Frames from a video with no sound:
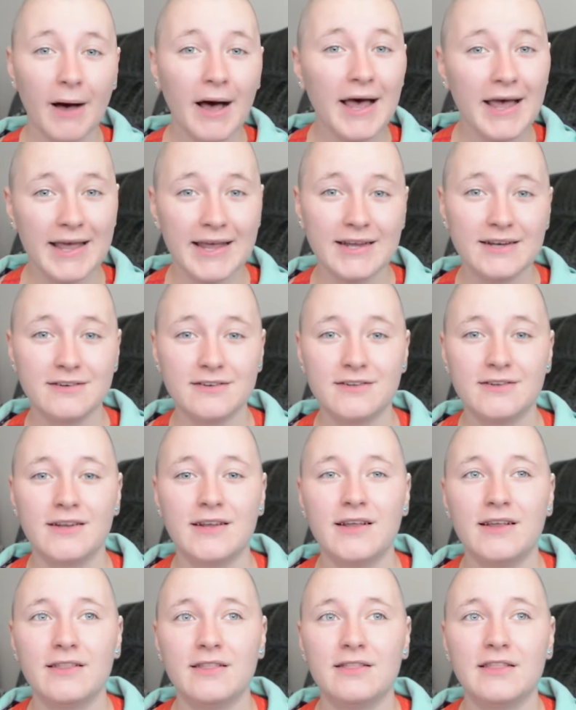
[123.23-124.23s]
But
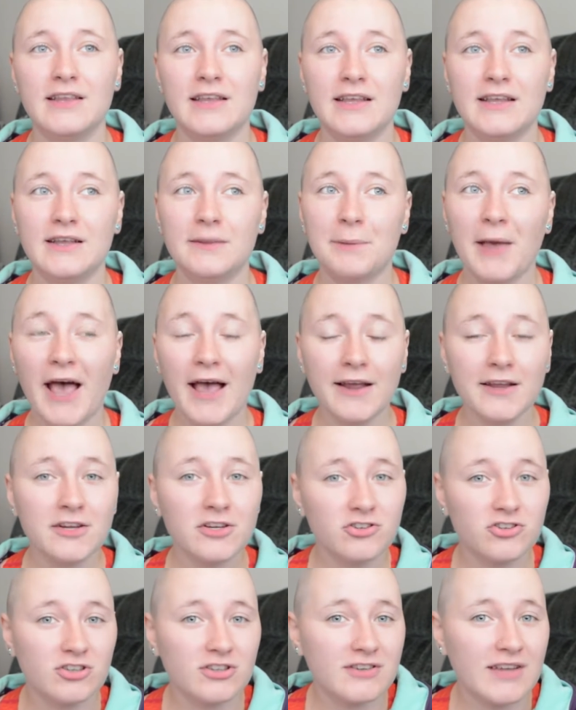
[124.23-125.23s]
the
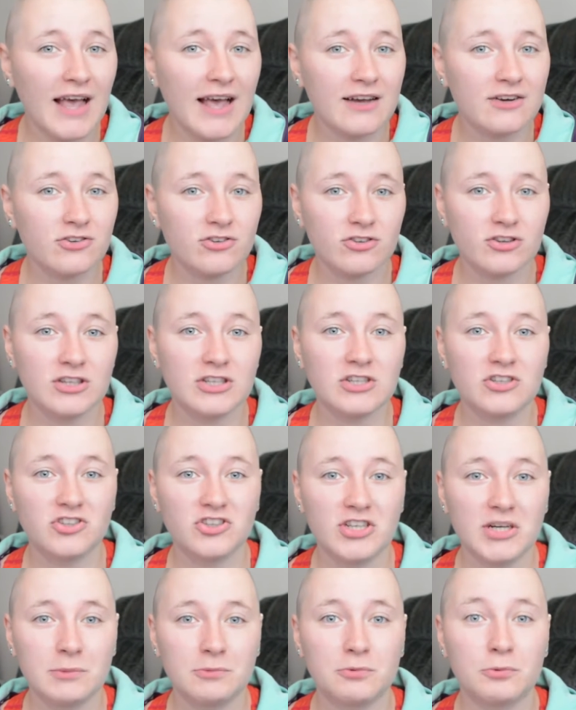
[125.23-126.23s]
package is actually
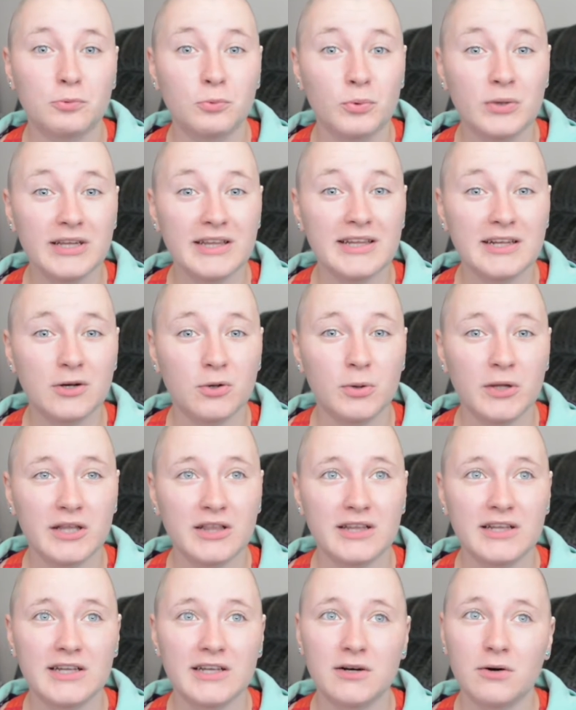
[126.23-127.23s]
shipped really
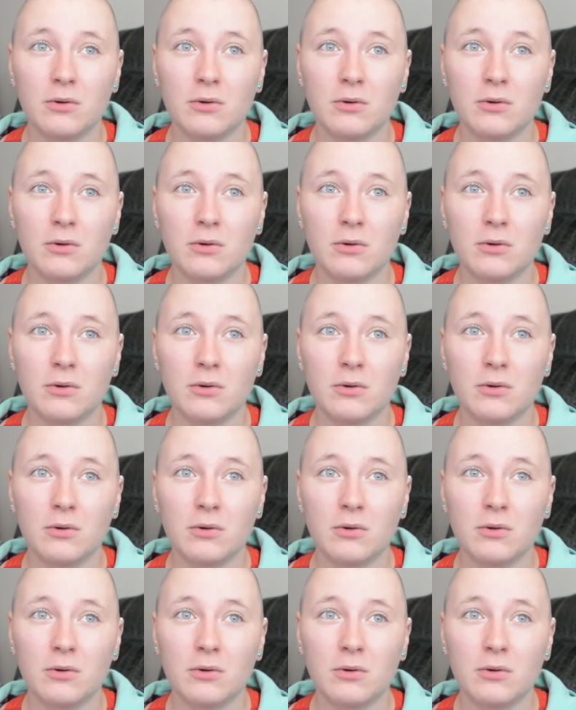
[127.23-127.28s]
quickly.